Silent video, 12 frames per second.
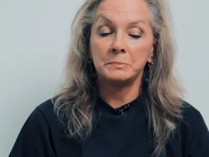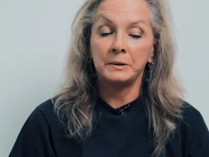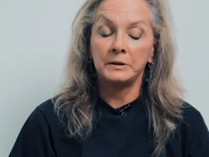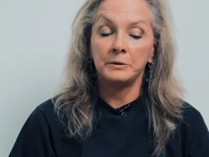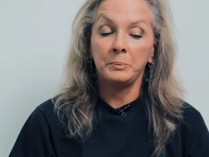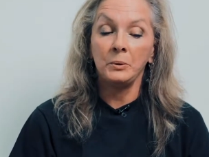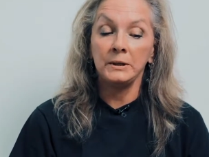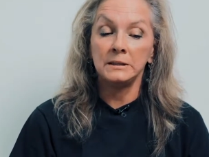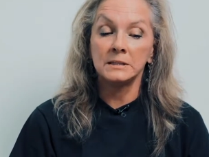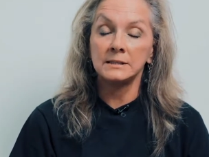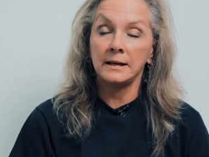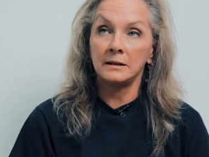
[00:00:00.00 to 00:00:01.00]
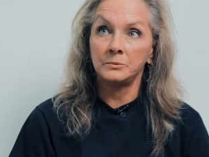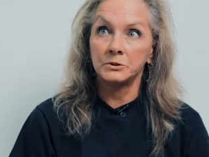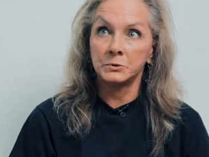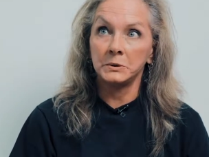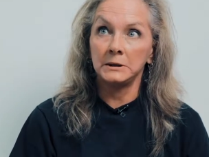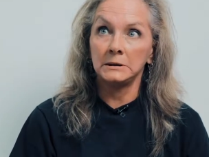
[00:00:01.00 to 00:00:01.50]
But the point is that it
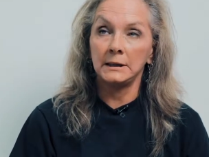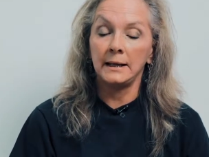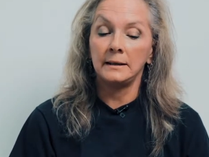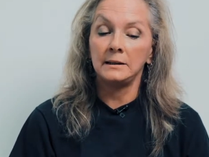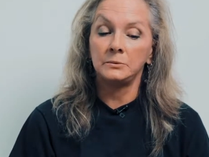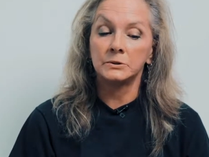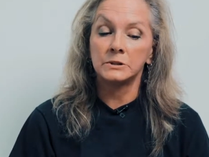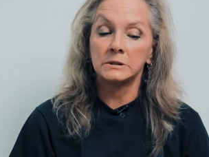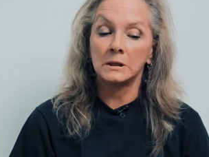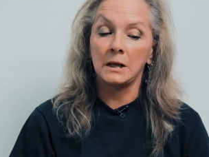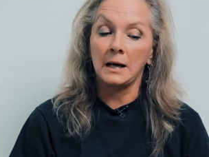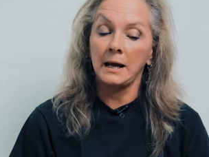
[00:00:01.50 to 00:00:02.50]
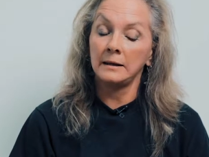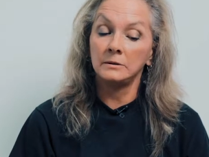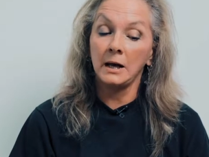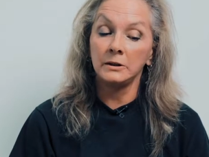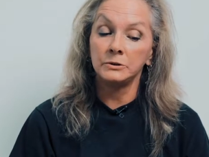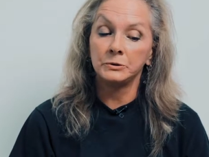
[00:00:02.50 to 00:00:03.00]
was real, and it was, I had
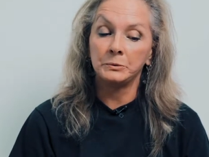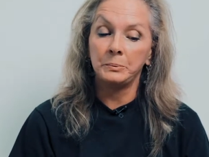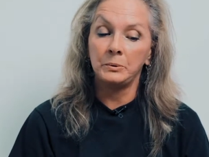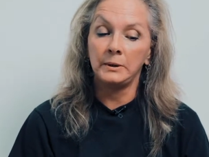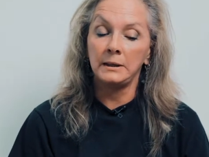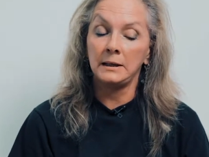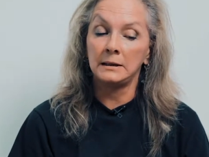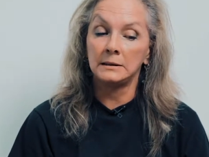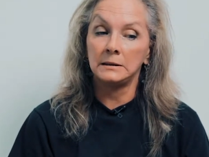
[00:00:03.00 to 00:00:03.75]
gotten to a point